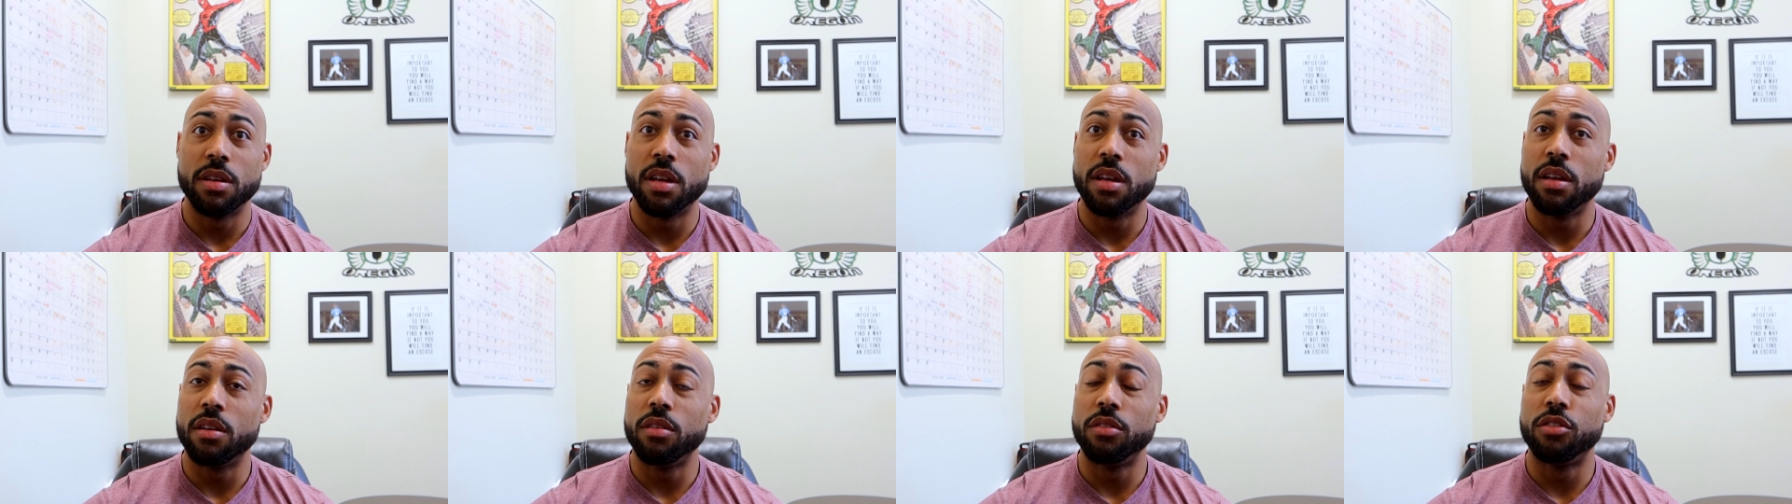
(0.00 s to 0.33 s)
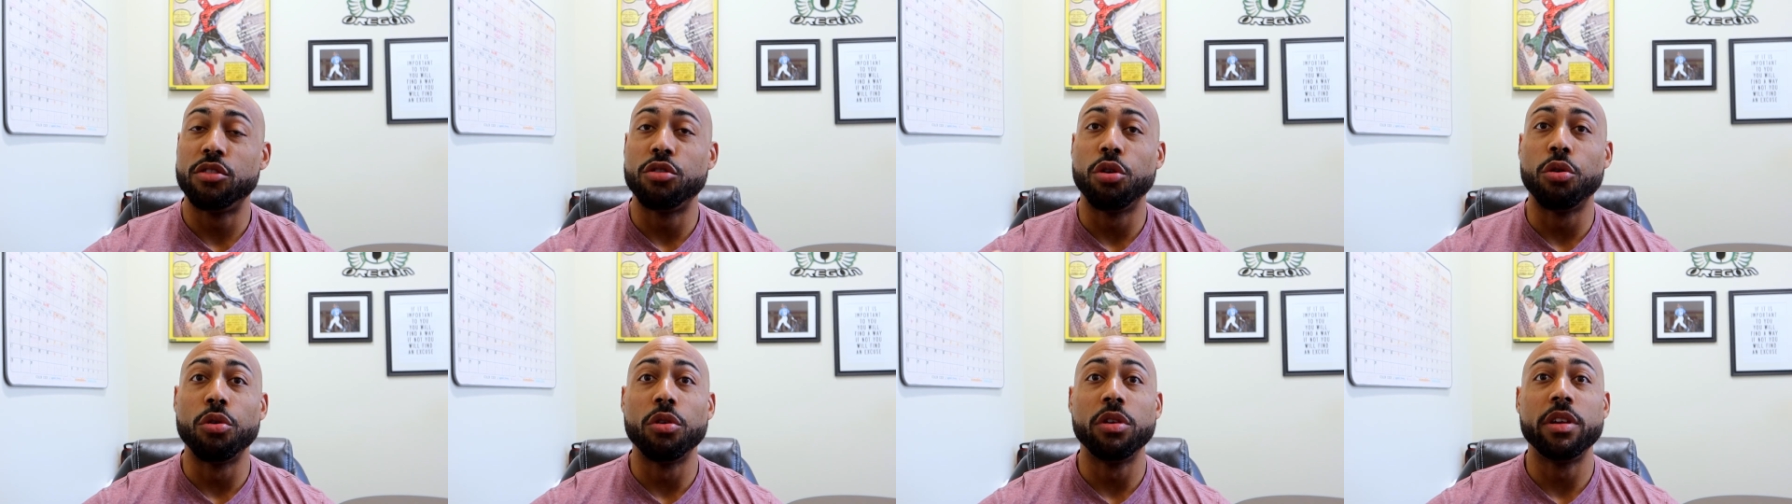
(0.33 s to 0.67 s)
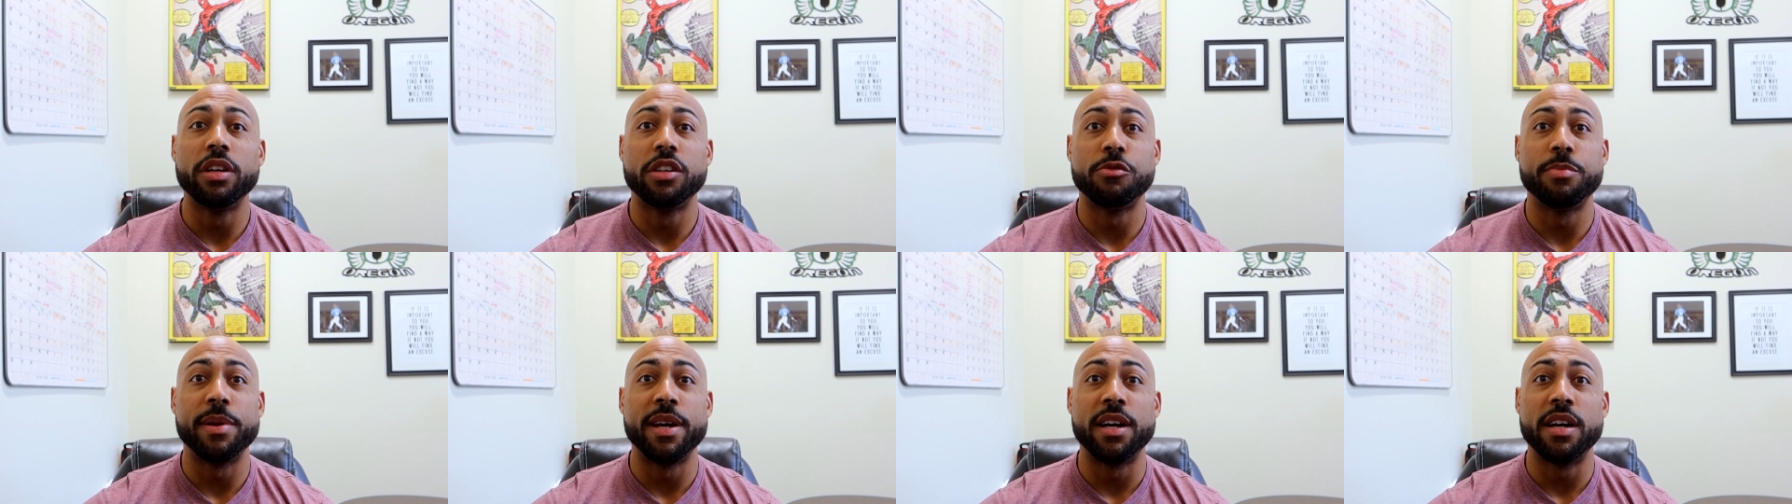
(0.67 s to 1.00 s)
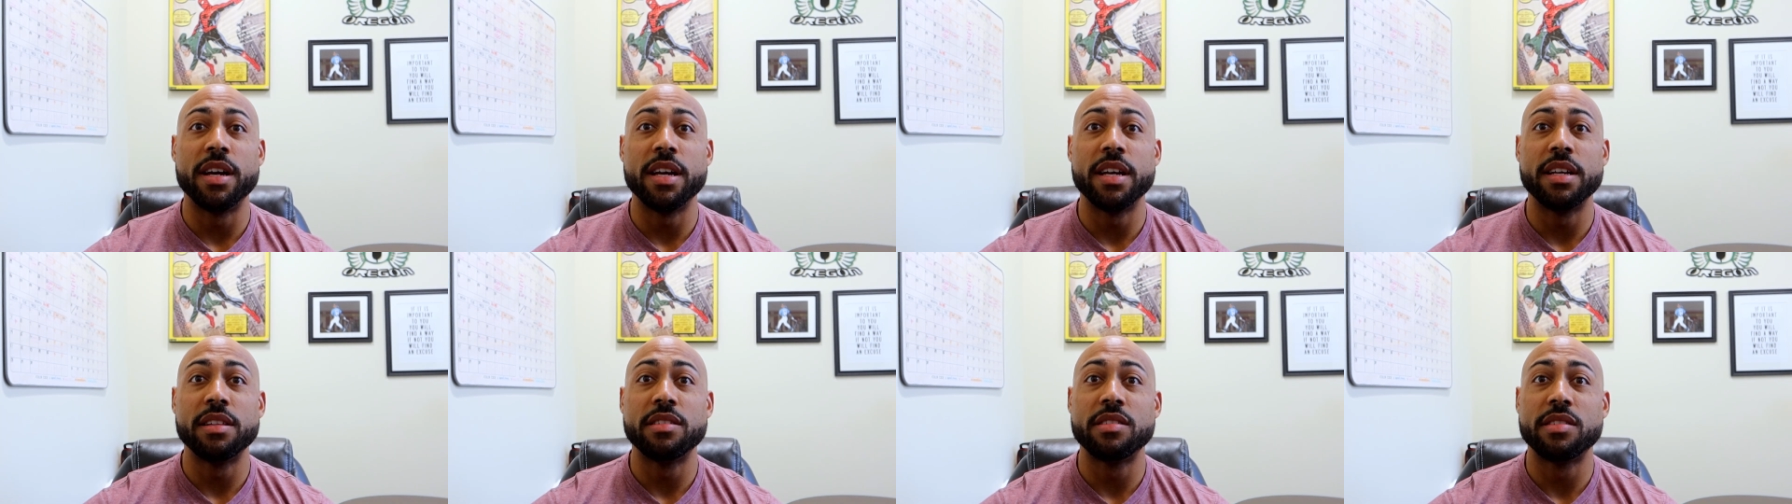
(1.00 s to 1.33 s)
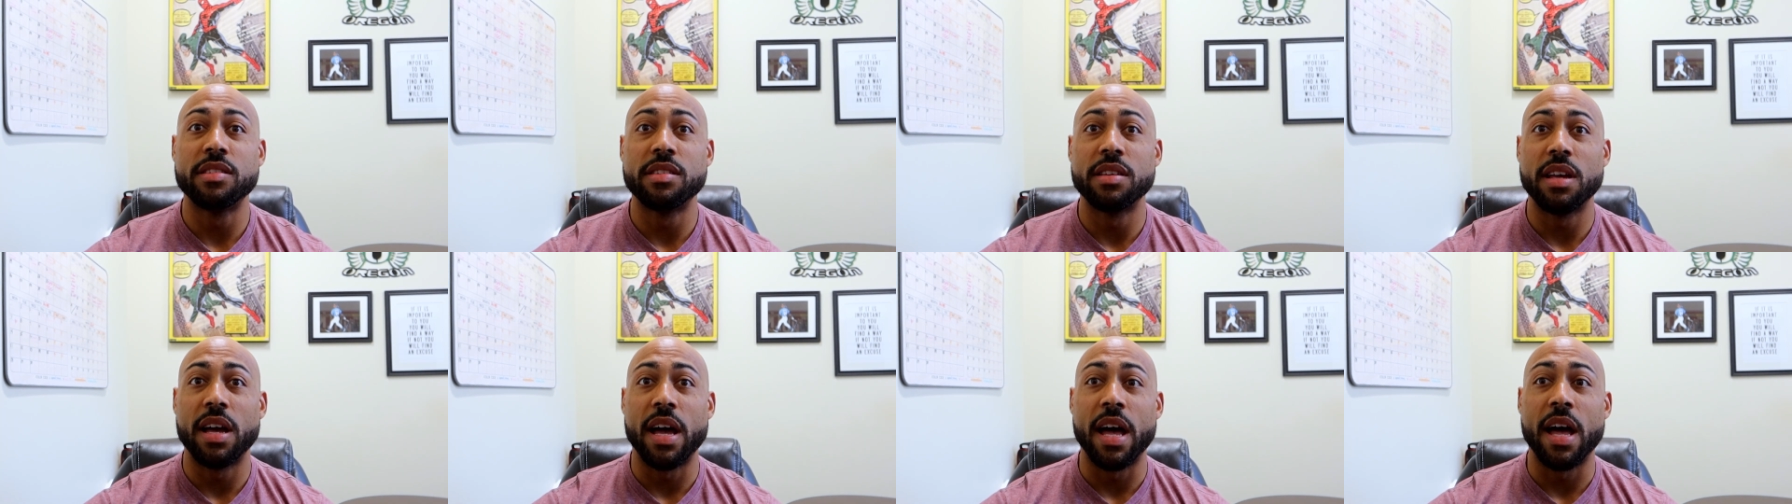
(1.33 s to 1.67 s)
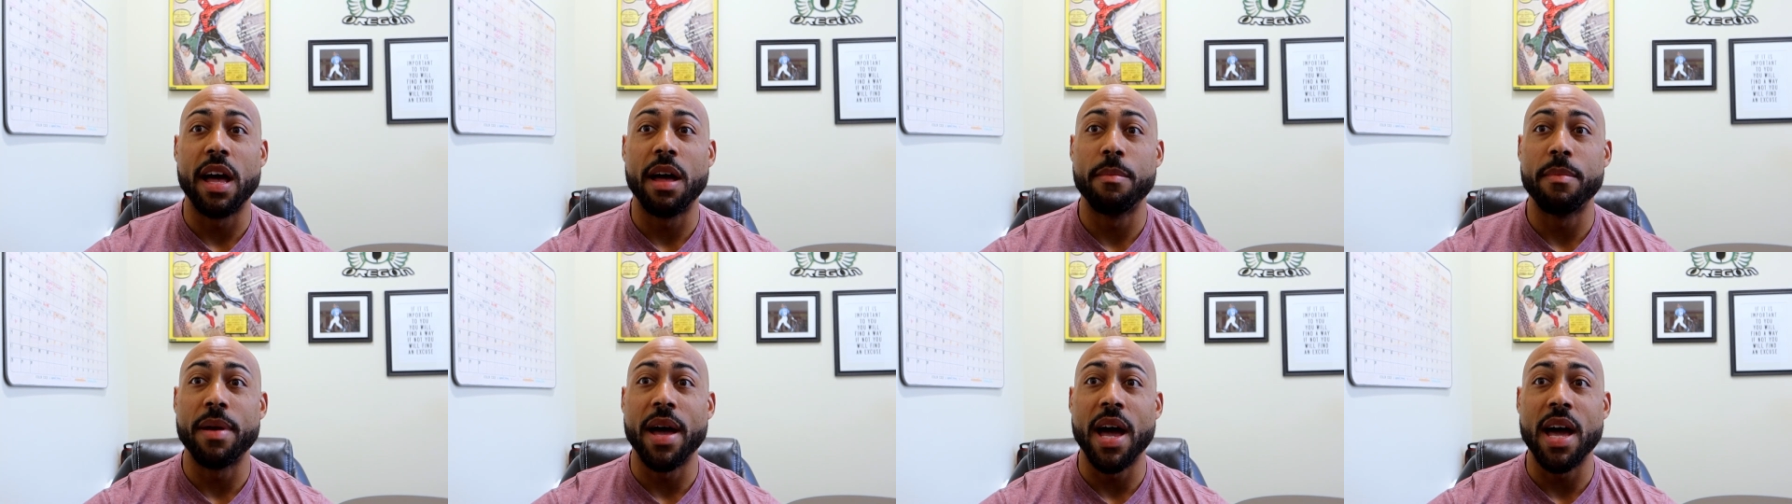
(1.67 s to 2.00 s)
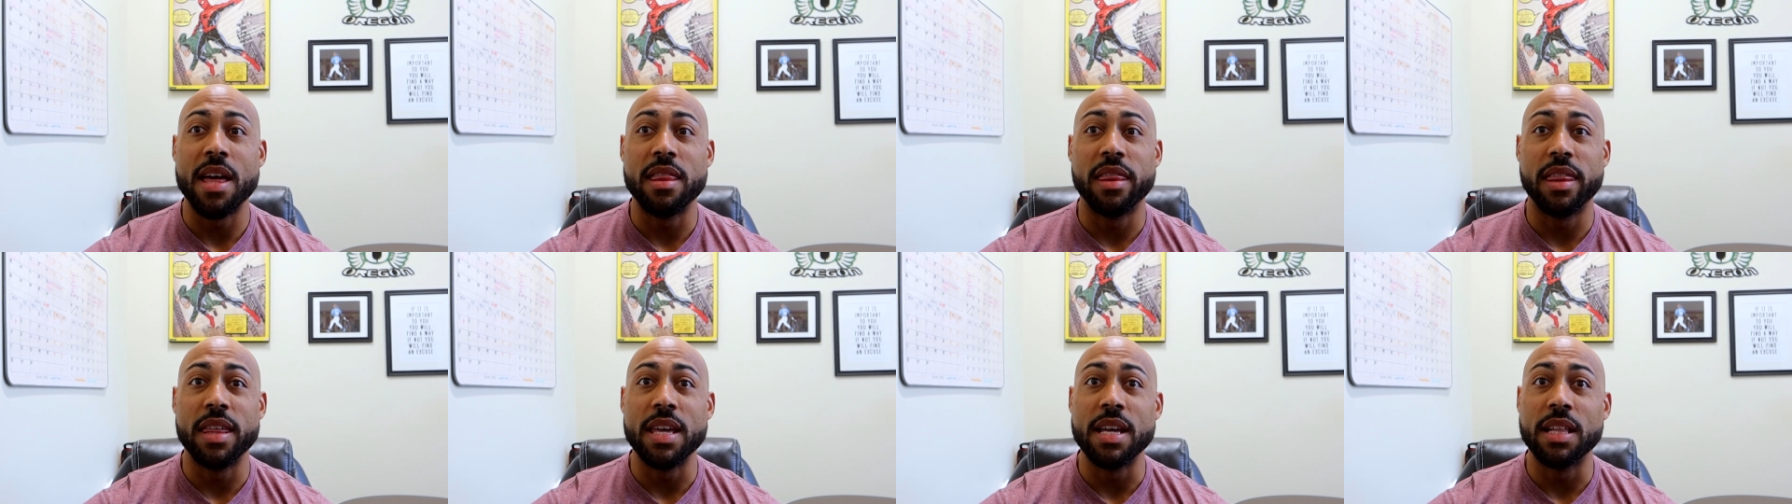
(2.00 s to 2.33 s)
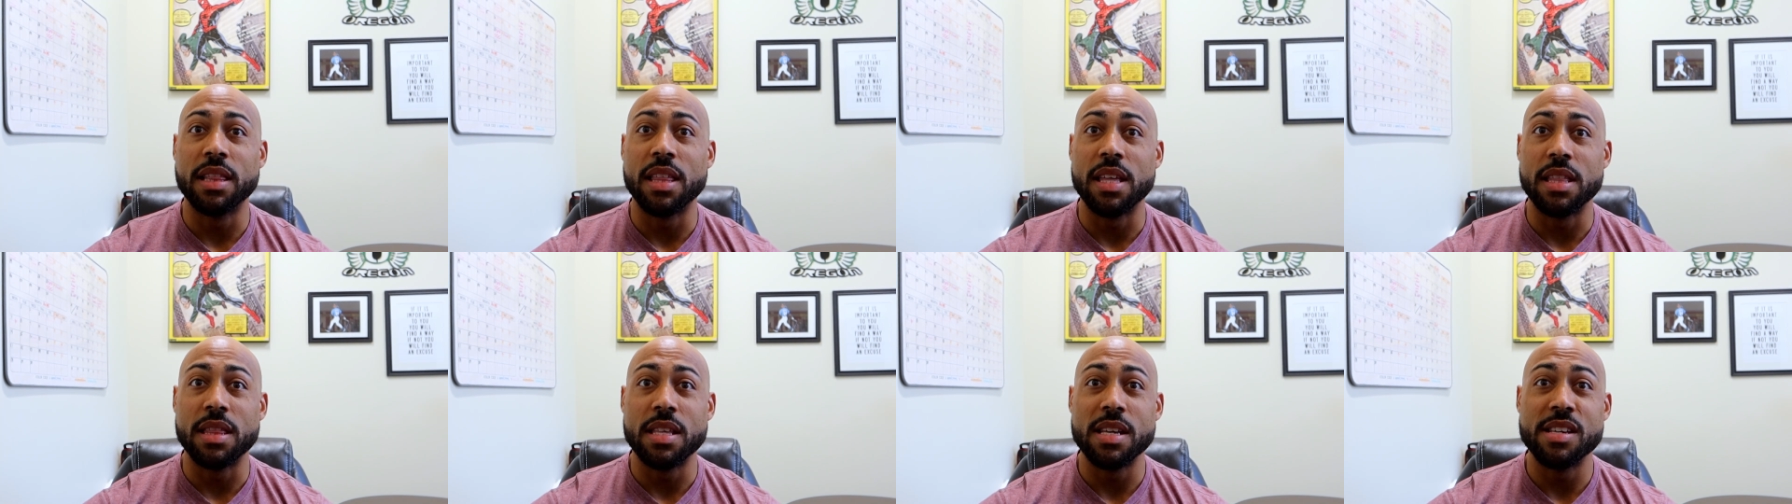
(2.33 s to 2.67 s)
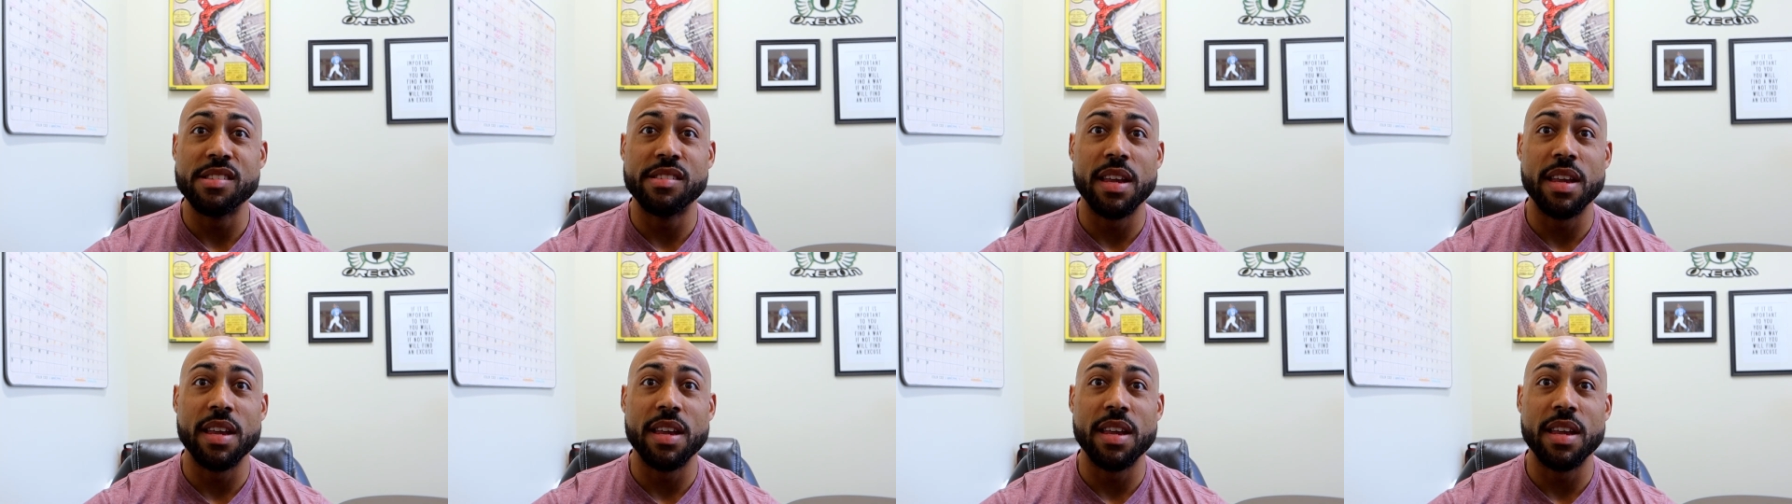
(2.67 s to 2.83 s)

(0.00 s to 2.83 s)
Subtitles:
a total experience. I think that these